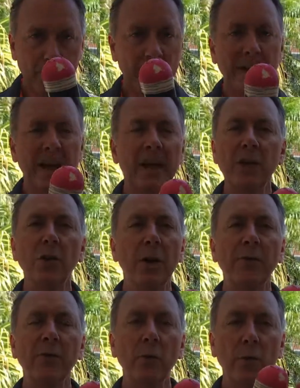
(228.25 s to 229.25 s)
But
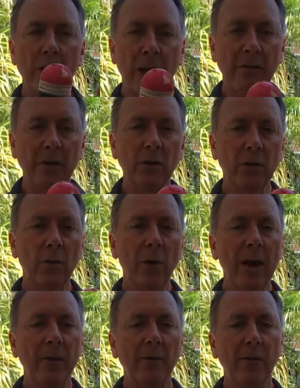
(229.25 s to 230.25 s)
if you have a look
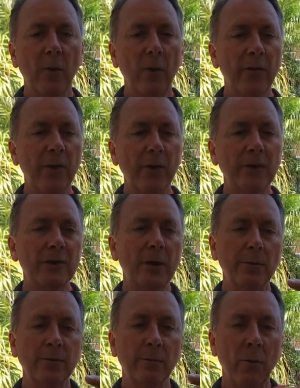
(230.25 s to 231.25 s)
around for various
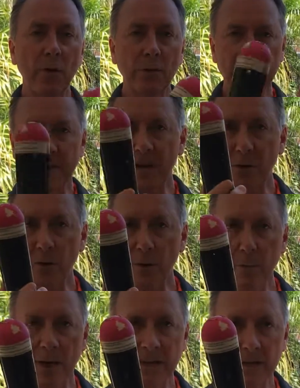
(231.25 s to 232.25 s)
types of bottles and that, you
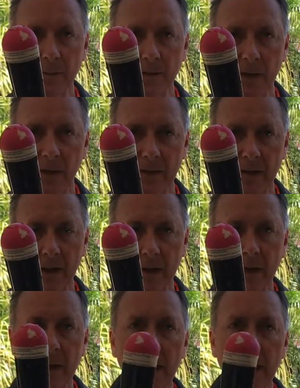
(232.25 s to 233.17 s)
could make something like that.